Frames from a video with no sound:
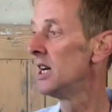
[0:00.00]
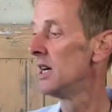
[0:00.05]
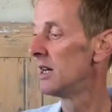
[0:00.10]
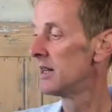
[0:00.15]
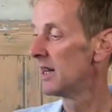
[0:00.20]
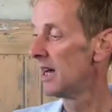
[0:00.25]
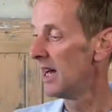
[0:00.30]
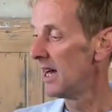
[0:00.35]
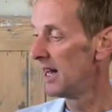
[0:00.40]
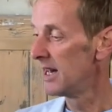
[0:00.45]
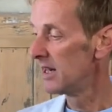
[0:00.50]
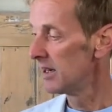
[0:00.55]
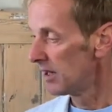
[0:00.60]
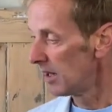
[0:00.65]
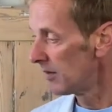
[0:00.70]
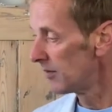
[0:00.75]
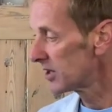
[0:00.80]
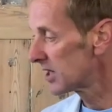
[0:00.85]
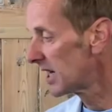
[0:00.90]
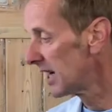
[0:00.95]
then
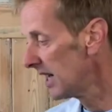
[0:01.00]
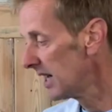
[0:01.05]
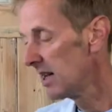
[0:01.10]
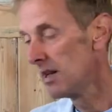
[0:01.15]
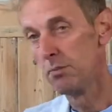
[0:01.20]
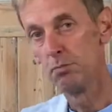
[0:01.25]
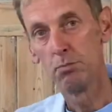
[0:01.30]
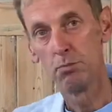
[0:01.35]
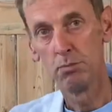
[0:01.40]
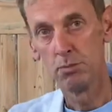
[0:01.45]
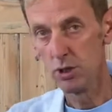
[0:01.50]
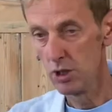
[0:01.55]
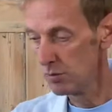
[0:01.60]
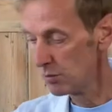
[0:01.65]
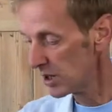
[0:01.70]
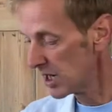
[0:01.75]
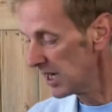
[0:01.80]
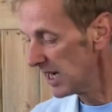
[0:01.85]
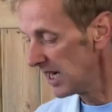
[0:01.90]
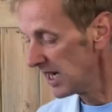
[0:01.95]
obviously you
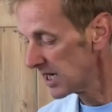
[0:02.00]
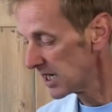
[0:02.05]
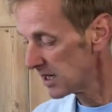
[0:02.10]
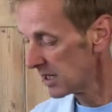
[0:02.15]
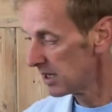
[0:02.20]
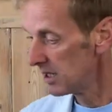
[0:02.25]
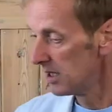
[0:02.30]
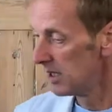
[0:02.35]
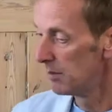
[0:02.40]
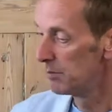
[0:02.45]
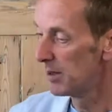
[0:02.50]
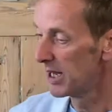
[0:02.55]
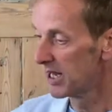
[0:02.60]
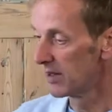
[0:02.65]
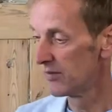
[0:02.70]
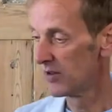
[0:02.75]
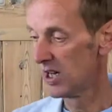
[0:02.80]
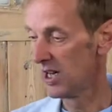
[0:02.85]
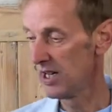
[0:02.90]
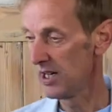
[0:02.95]
would need a bigger
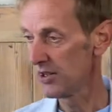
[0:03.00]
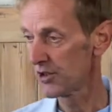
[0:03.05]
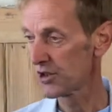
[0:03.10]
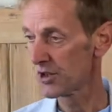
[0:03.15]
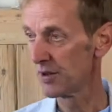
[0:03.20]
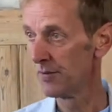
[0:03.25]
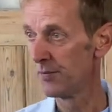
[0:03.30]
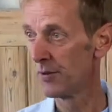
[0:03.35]
vase,